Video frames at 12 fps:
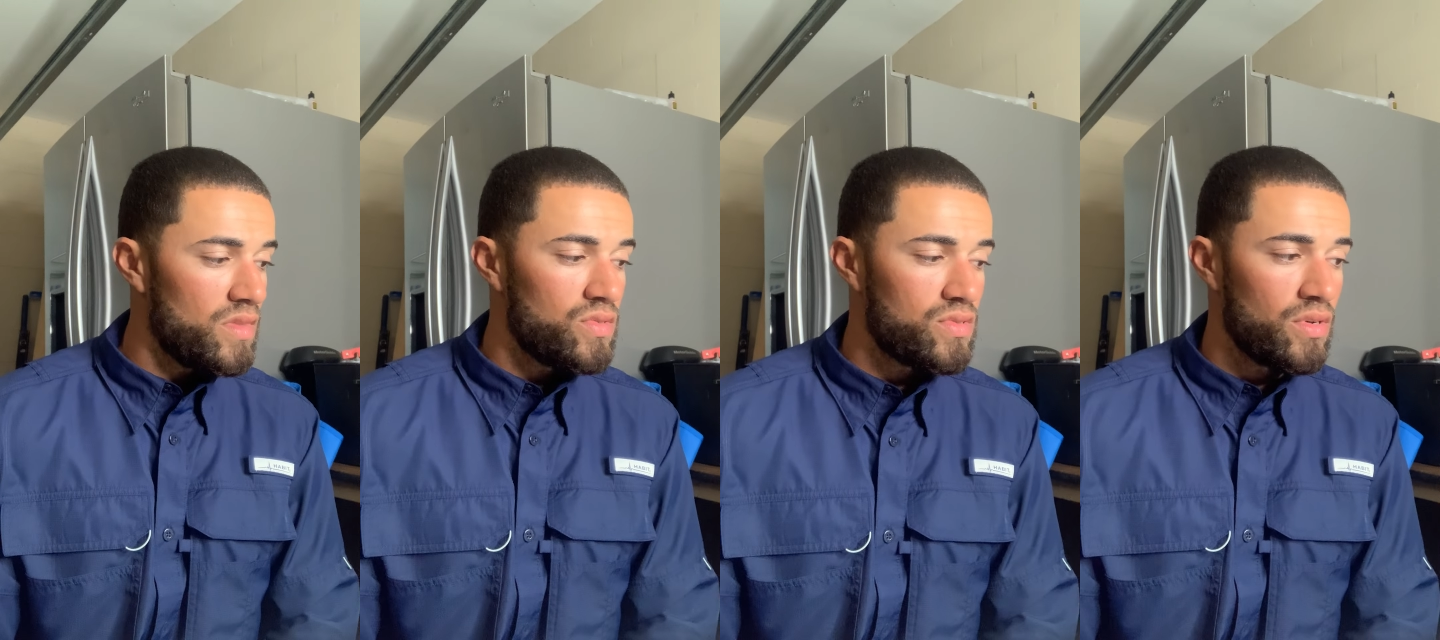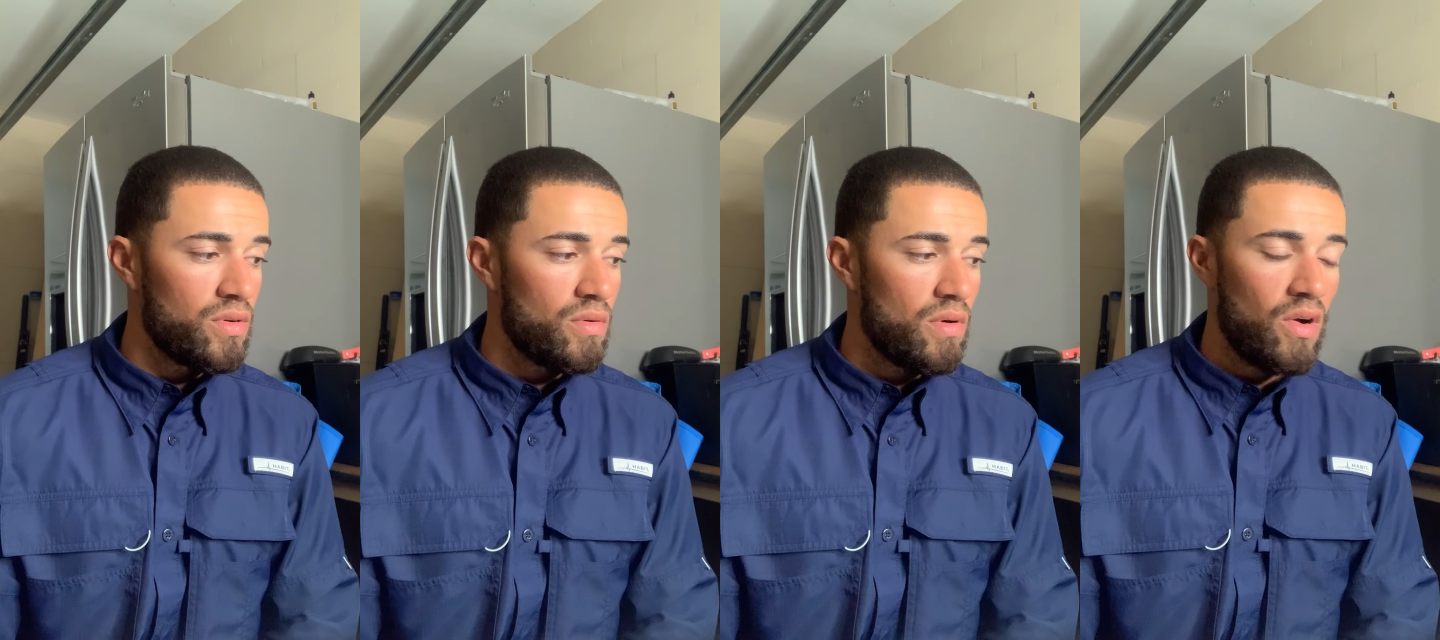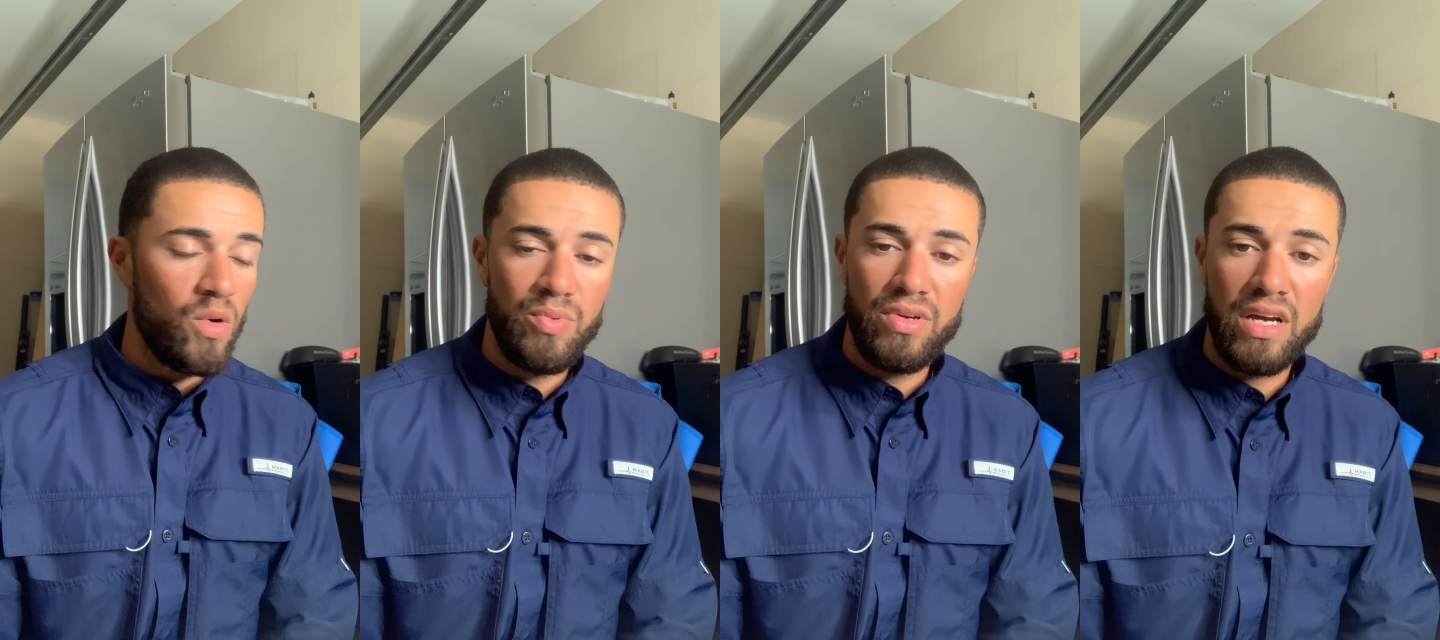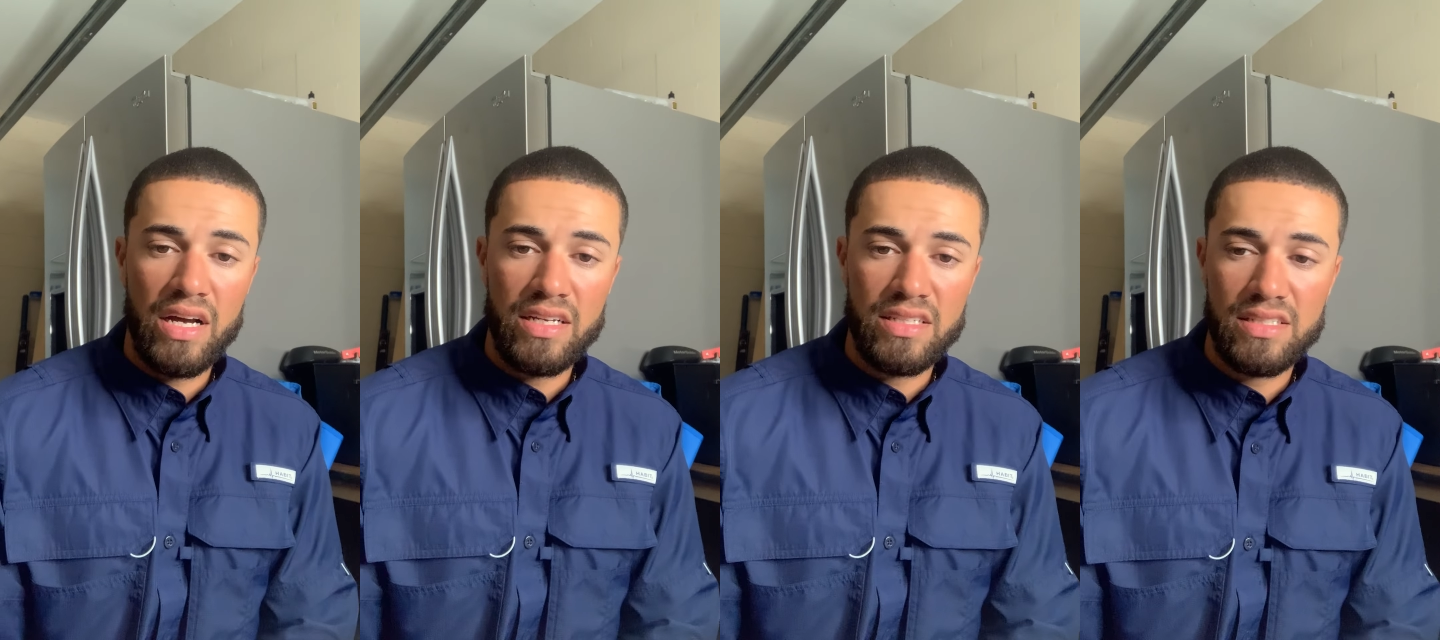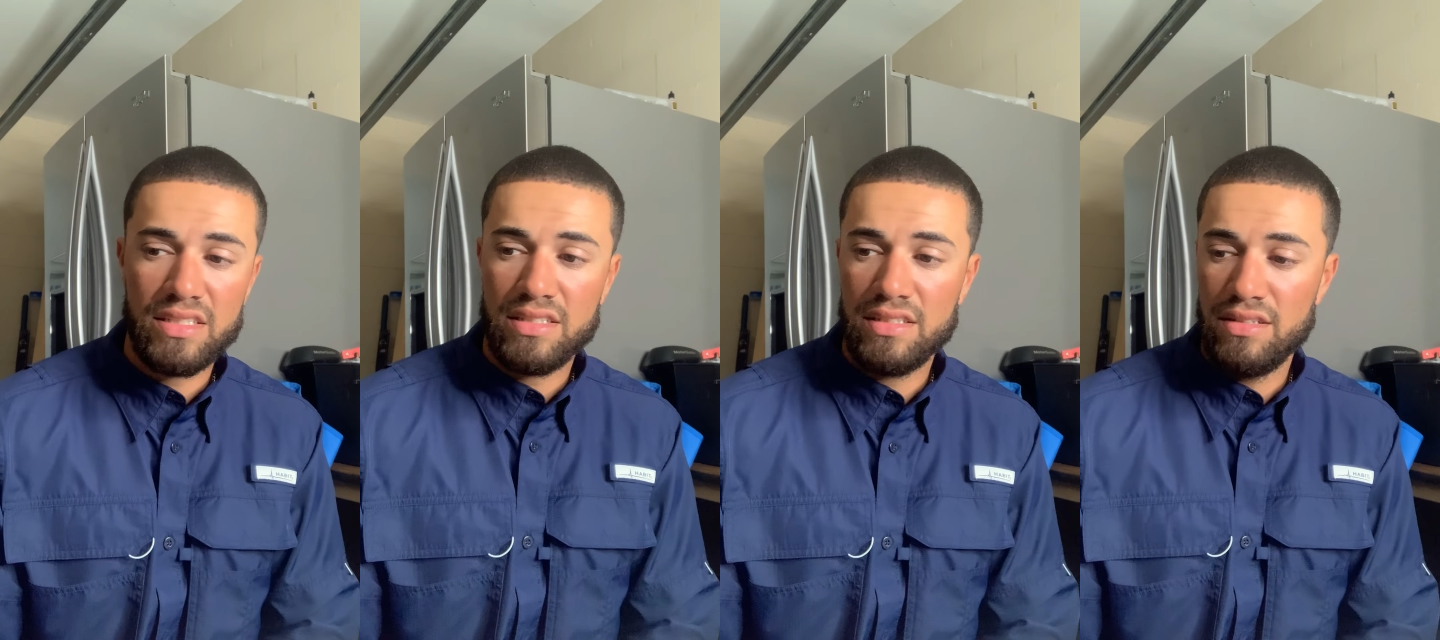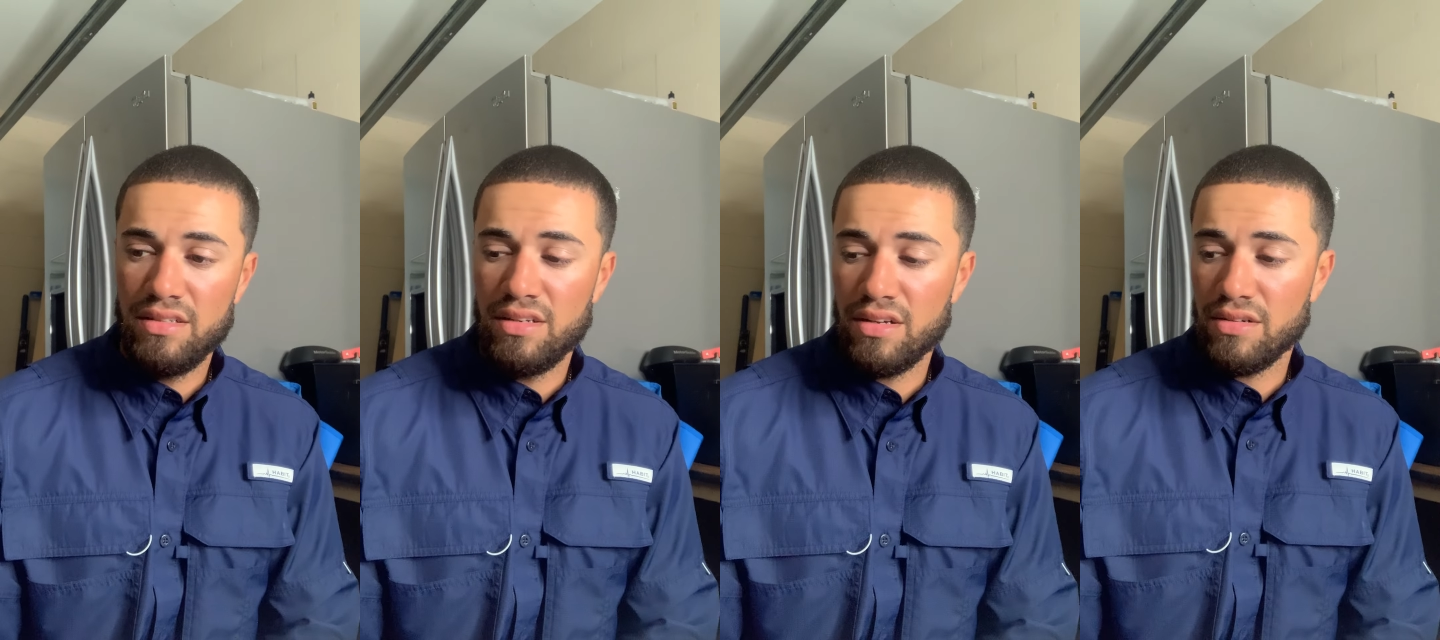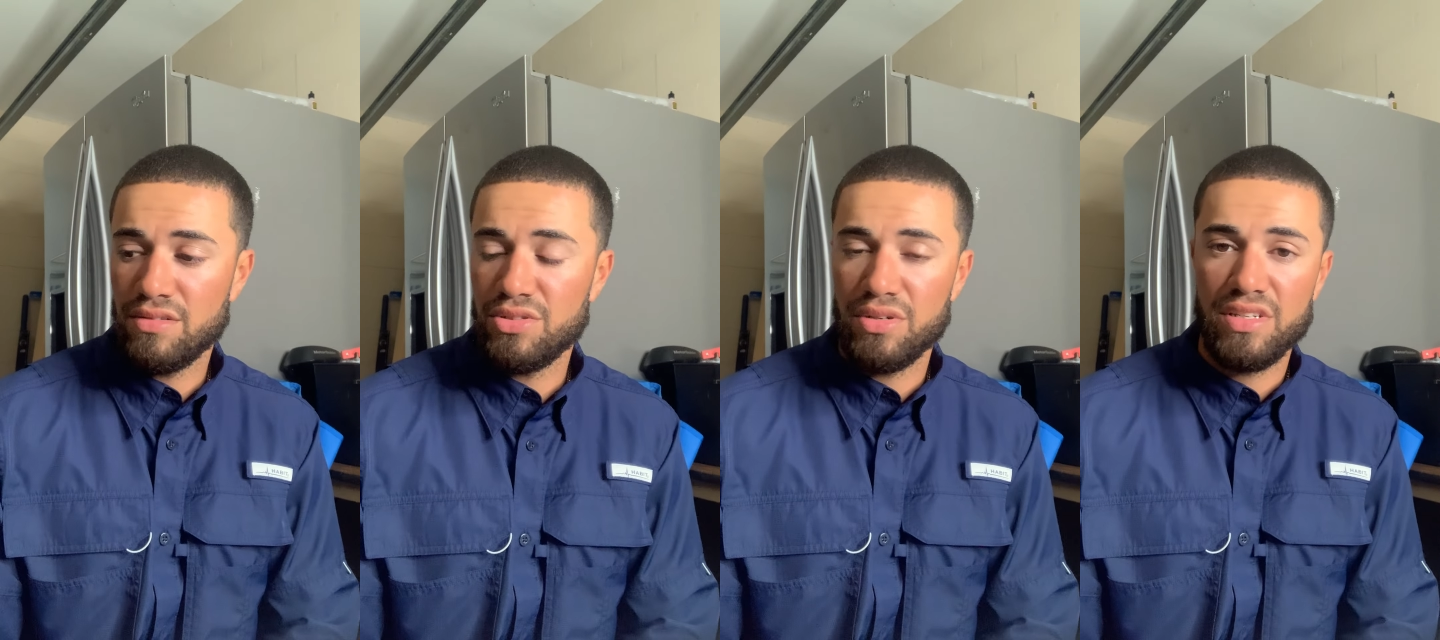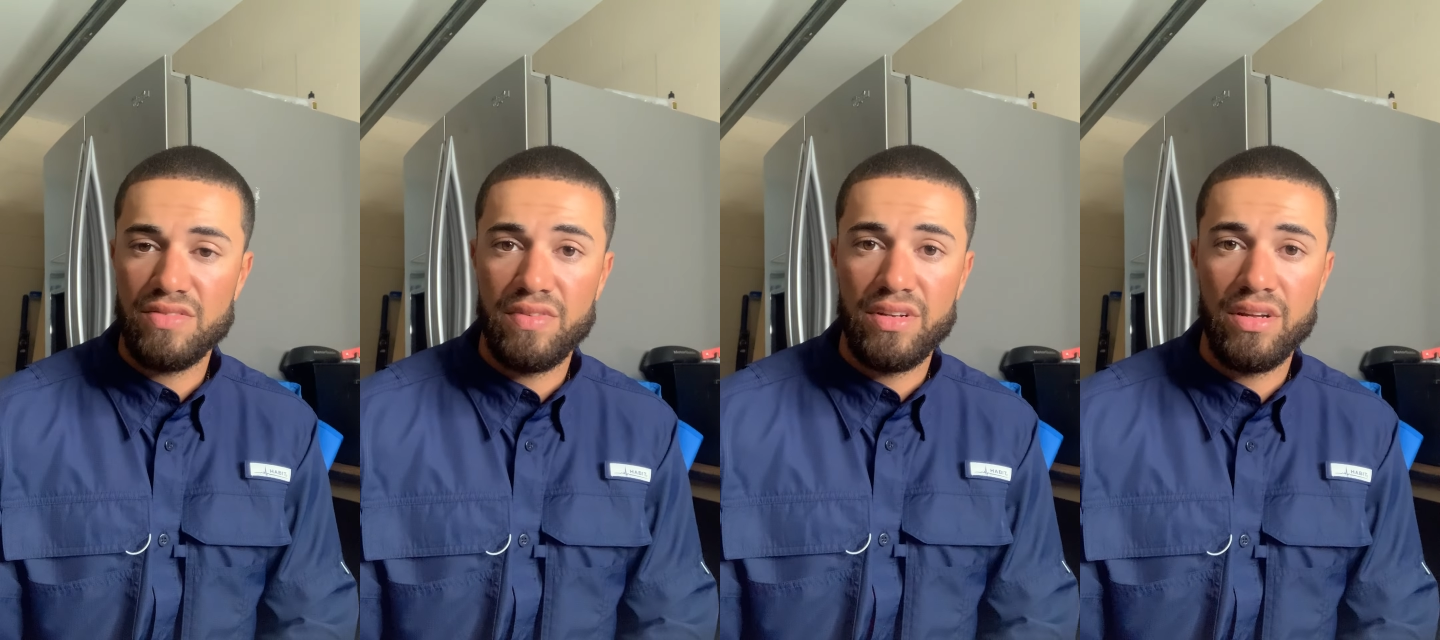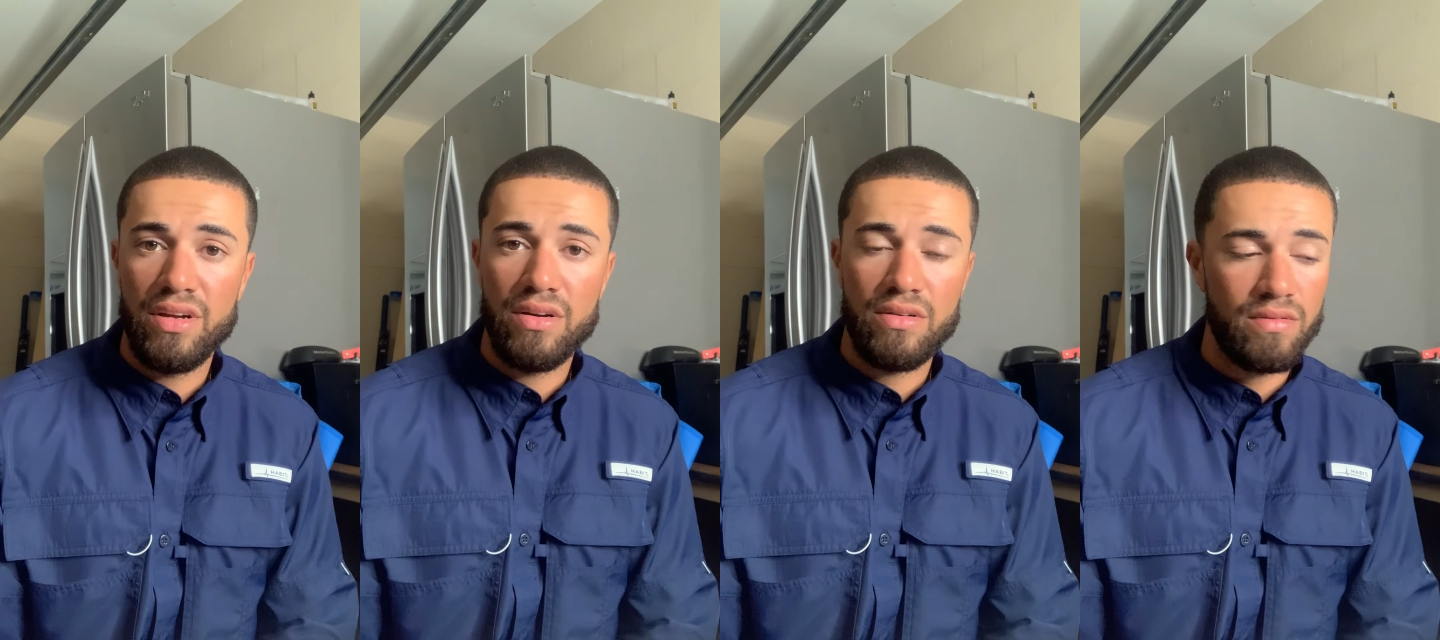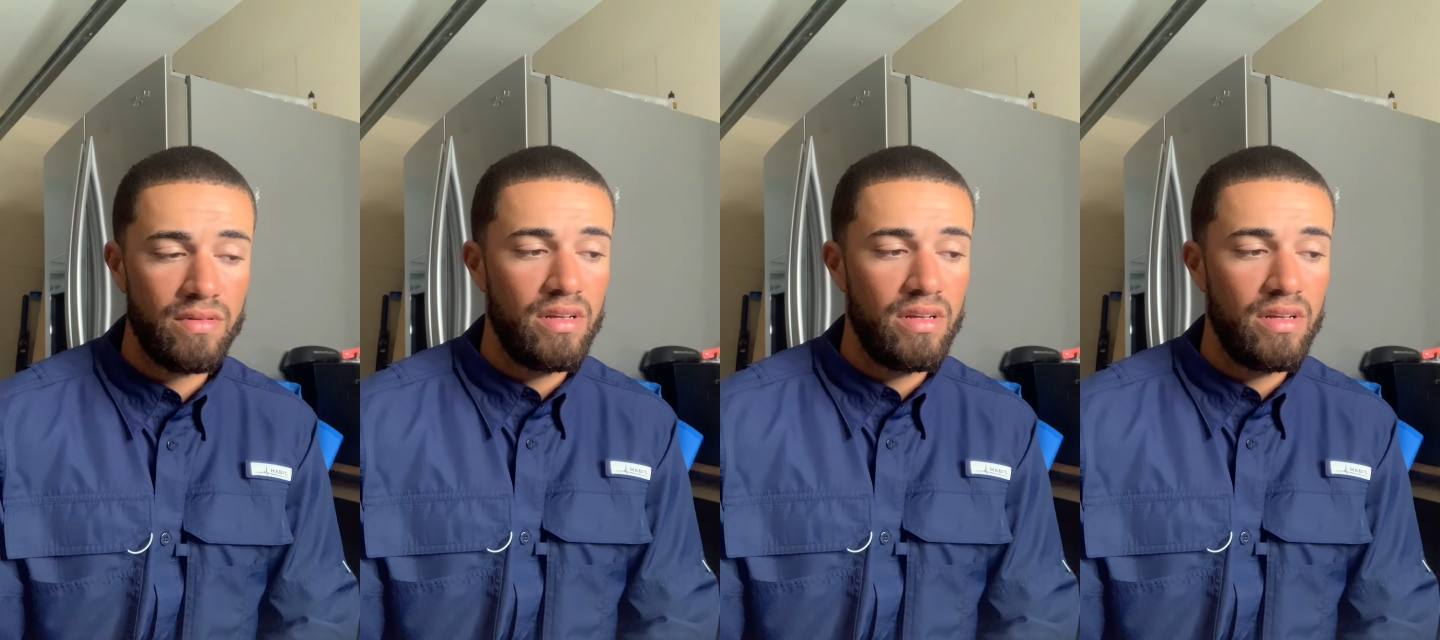So I hope you guys, enjoy this video.